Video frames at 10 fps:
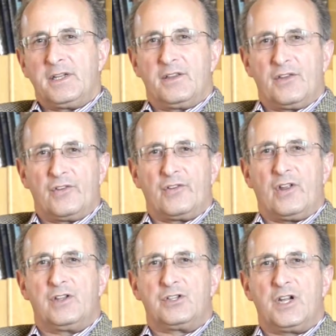this is
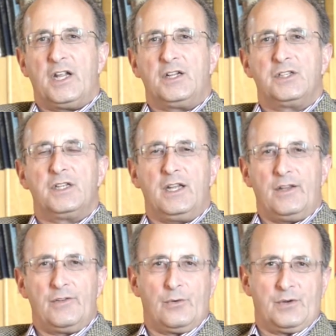a change that
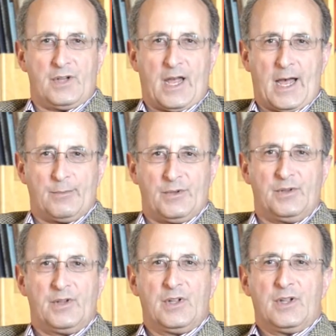is going to happen